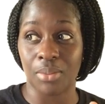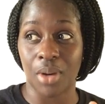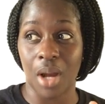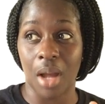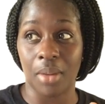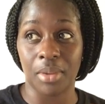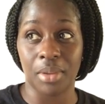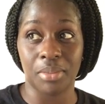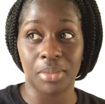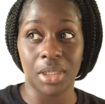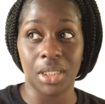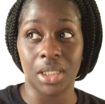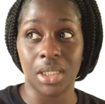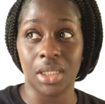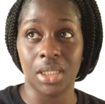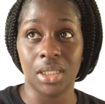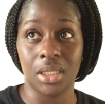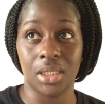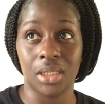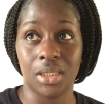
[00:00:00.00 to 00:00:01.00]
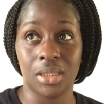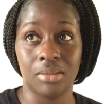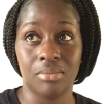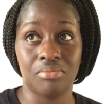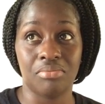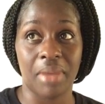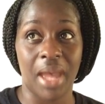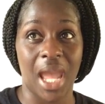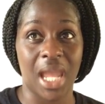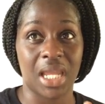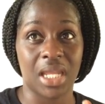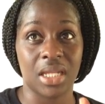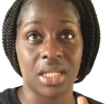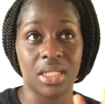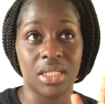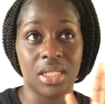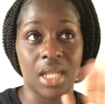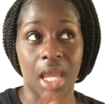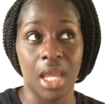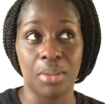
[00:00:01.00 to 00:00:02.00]
it probably back
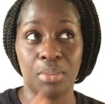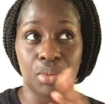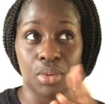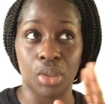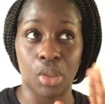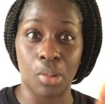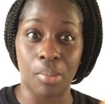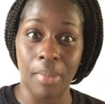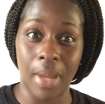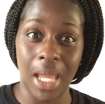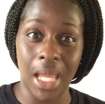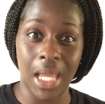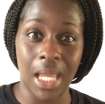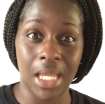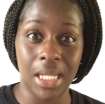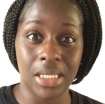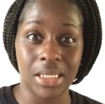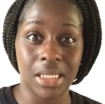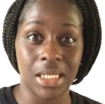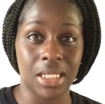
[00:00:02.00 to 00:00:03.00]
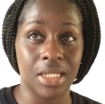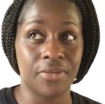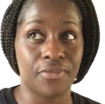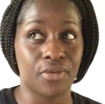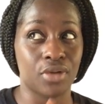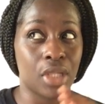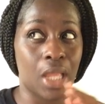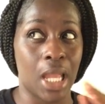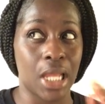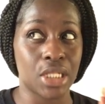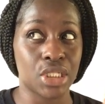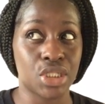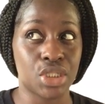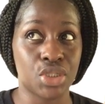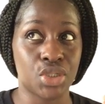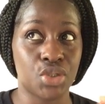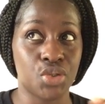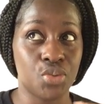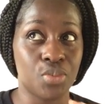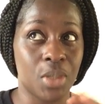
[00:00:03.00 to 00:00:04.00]
in April or May, did it for like
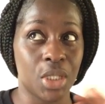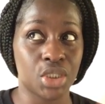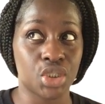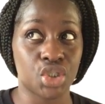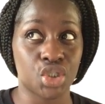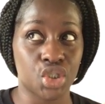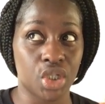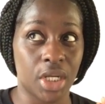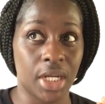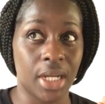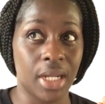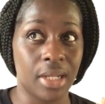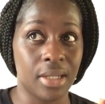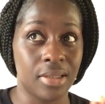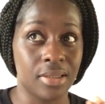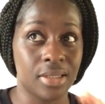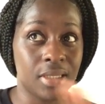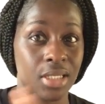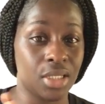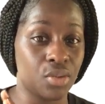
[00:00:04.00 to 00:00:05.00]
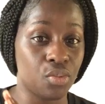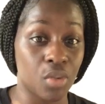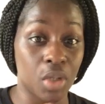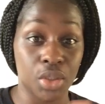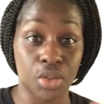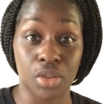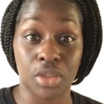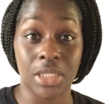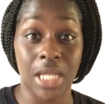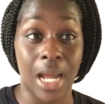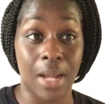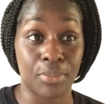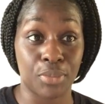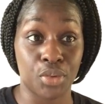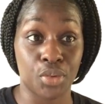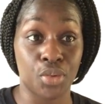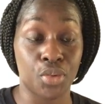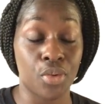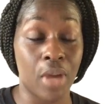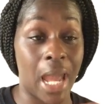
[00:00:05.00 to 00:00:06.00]
two months straight, did it one time
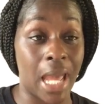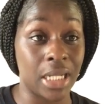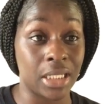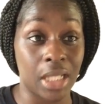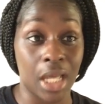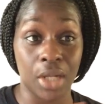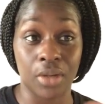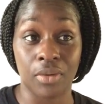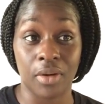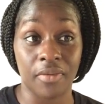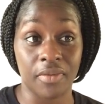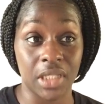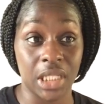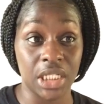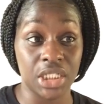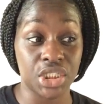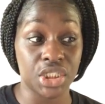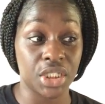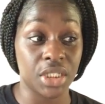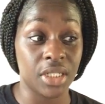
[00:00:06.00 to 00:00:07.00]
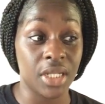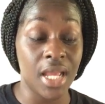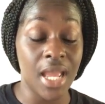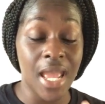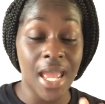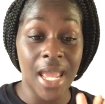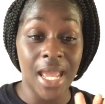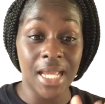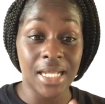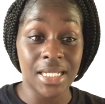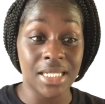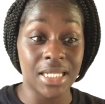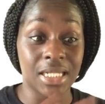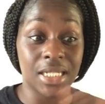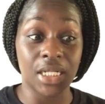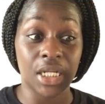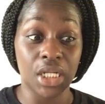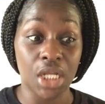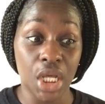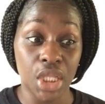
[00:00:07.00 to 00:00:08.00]
through, had a lot of revelation, did
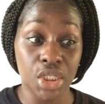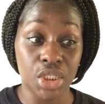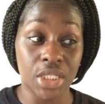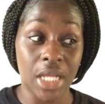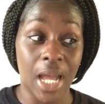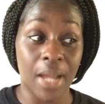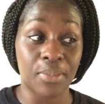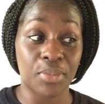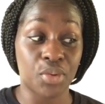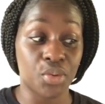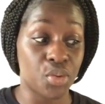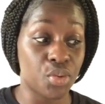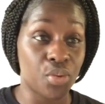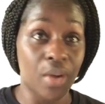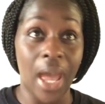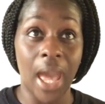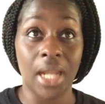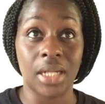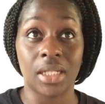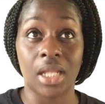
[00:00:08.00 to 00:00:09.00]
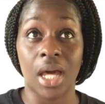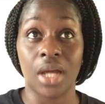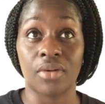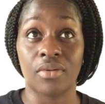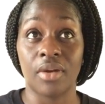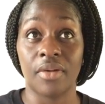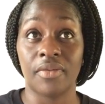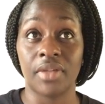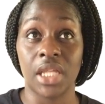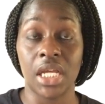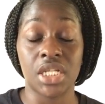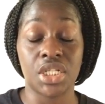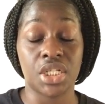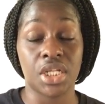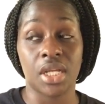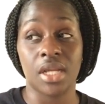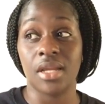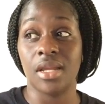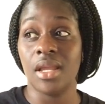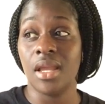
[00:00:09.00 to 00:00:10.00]
it another time through, had a lot of
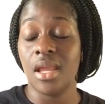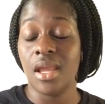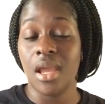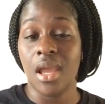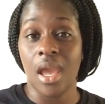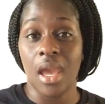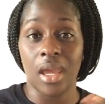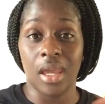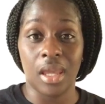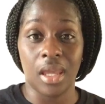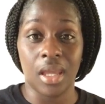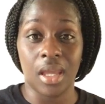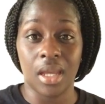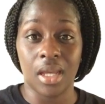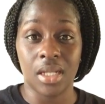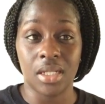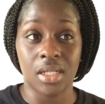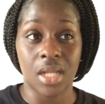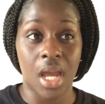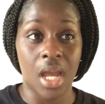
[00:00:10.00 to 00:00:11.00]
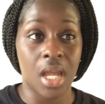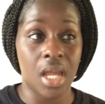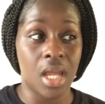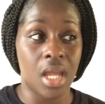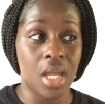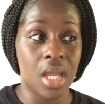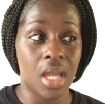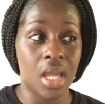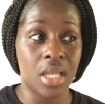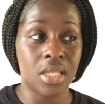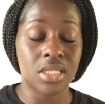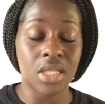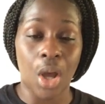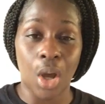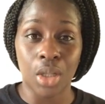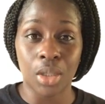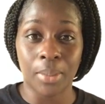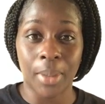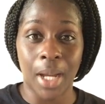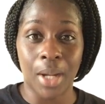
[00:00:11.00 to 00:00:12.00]
revelation, and it's
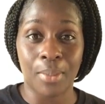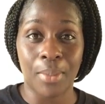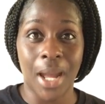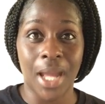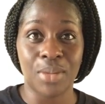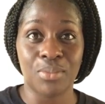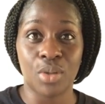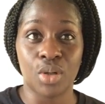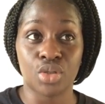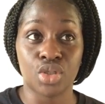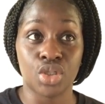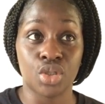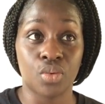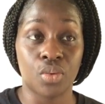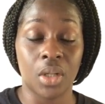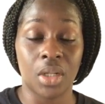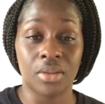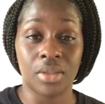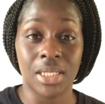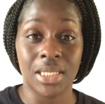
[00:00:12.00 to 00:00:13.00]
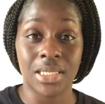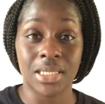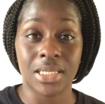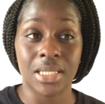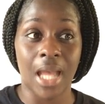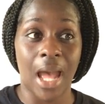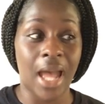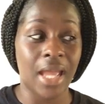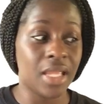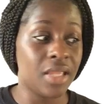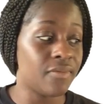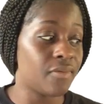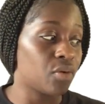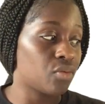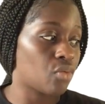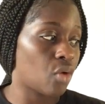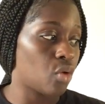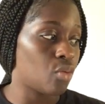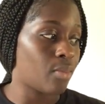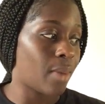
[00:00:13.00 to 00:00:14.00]
all about my emotional wellness. I
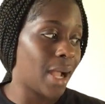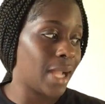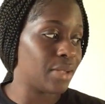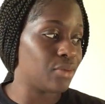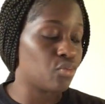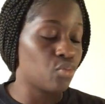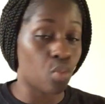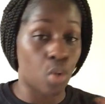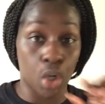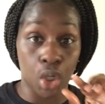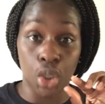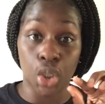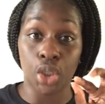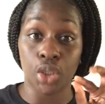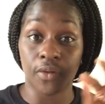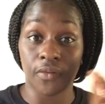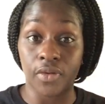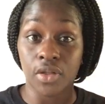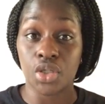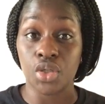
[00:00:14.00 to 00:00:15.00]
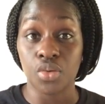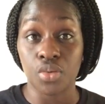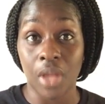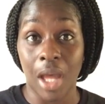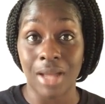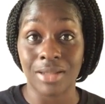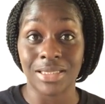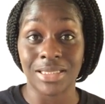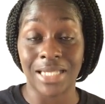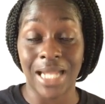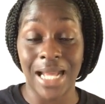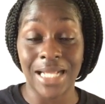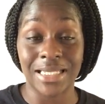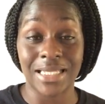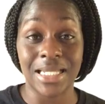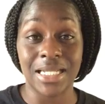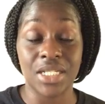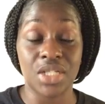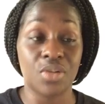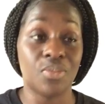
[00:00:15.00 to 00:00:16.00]
even wrote my word for two thousand
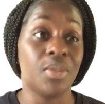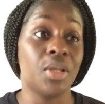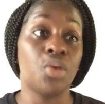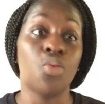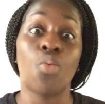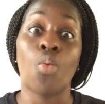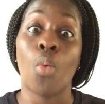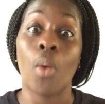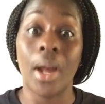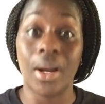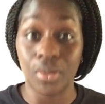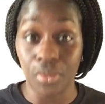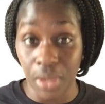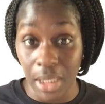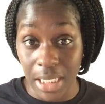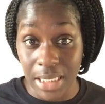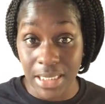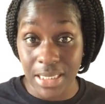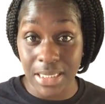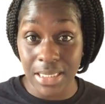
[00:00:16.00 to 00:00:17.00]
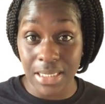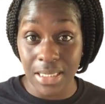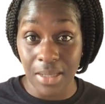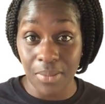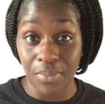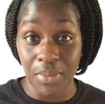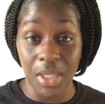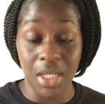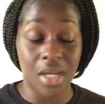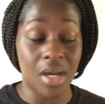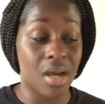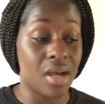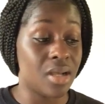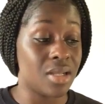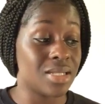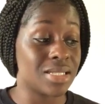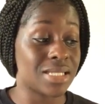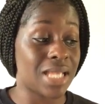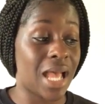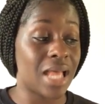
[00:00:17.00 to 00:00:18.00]
nineteen to be wellness,
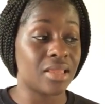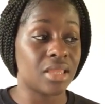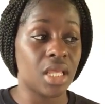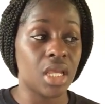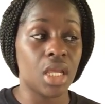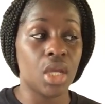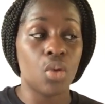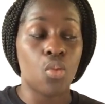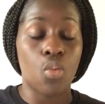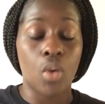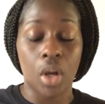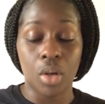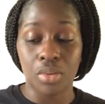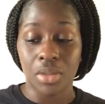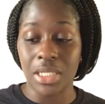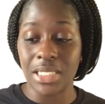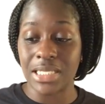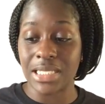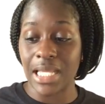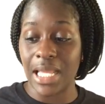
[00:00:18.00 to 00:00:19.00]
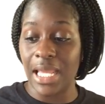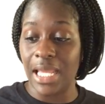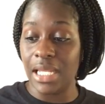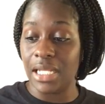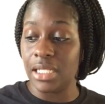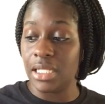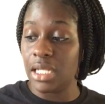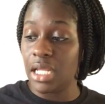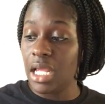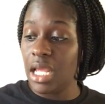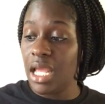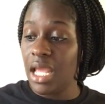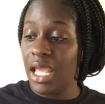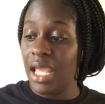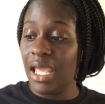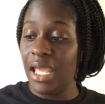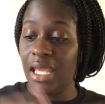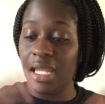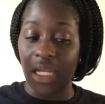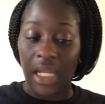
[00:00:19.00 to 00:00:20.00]
because I think wellness in
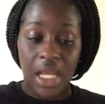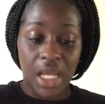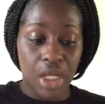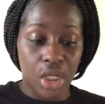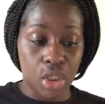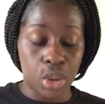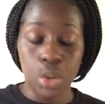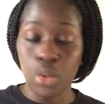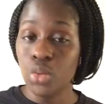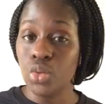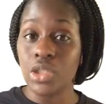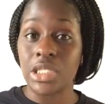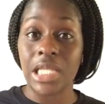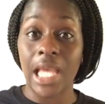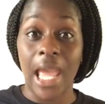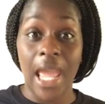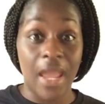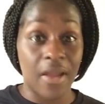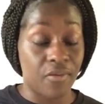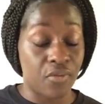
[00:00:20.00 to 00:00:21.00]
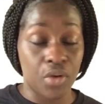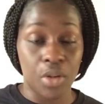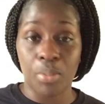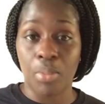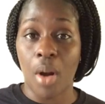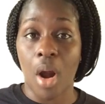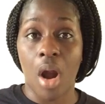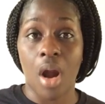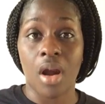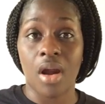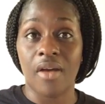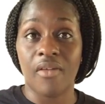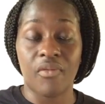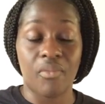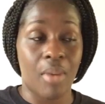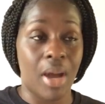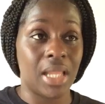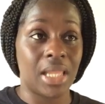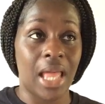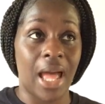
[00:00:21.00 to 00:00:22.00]
it includes every part
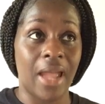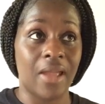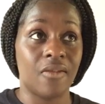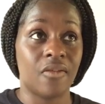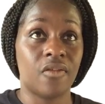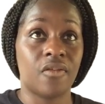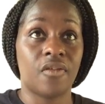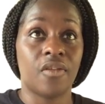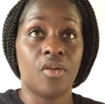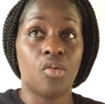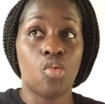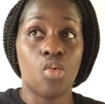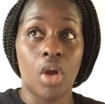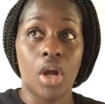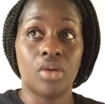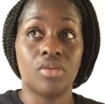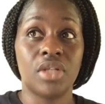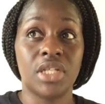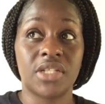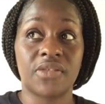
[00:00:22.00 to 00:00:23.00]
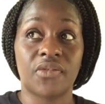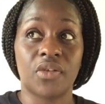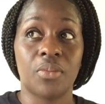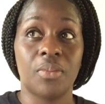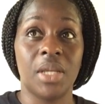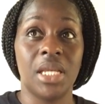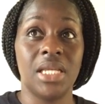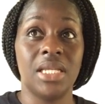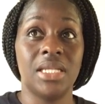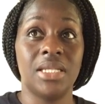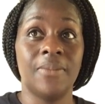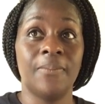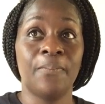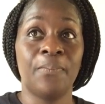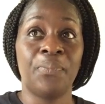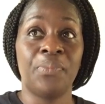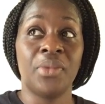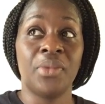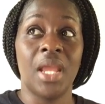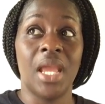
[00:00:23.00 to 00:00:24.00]
of my life. Wellness for me
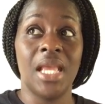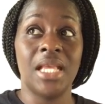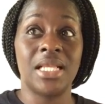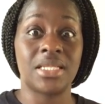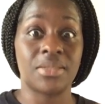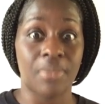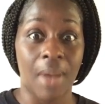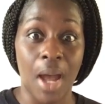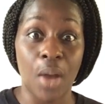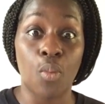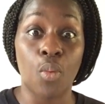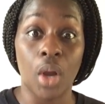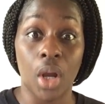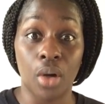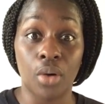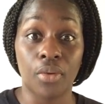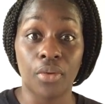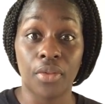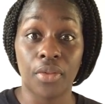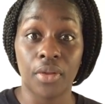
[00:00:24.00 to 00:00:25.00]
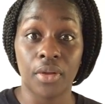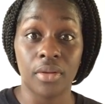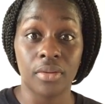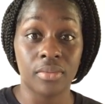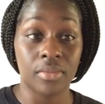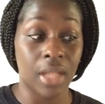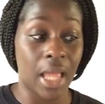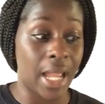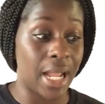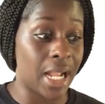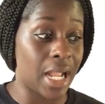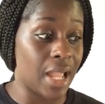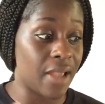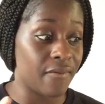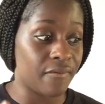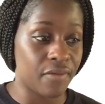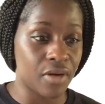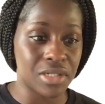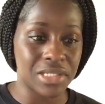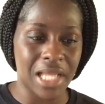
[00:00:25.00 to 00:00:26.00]
is my wealth. Like
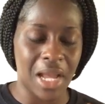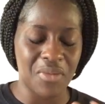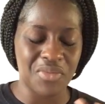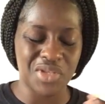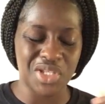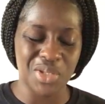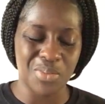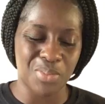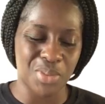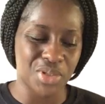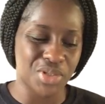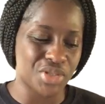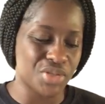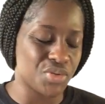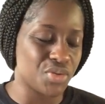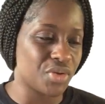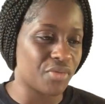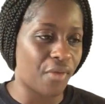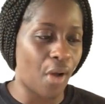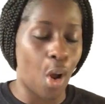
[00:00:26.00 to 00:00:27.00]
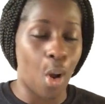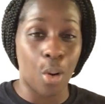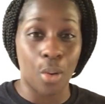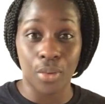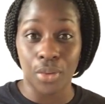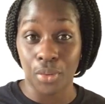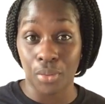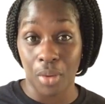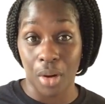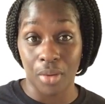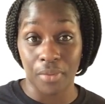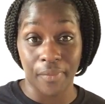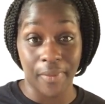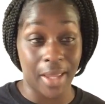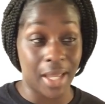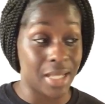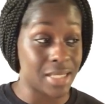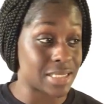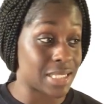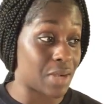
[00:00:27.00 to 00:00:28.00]
at first I was in pursuit of all the wrong
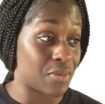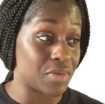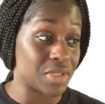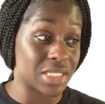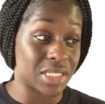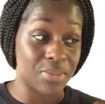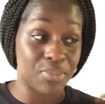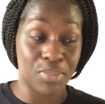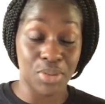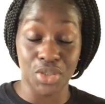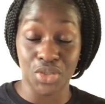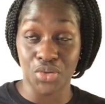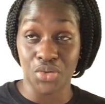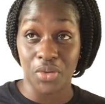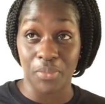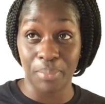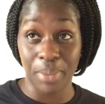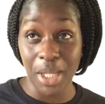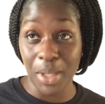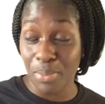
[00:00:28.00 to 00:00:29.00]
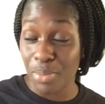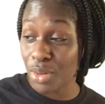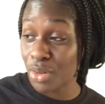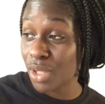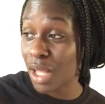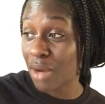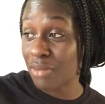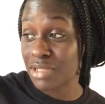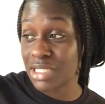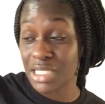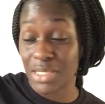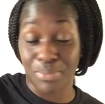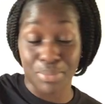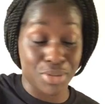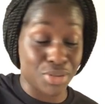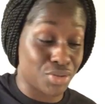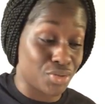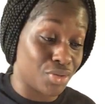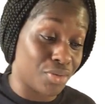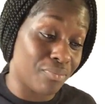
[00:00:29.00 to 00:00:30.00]
things. I was in pursuit of people. I was in
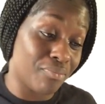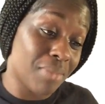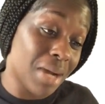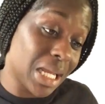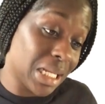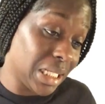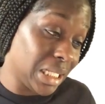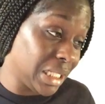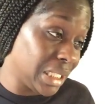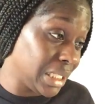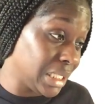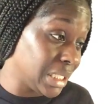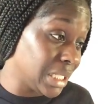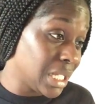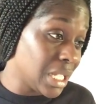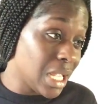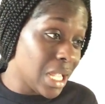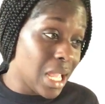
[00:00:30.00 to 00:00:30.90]
pursuit of money.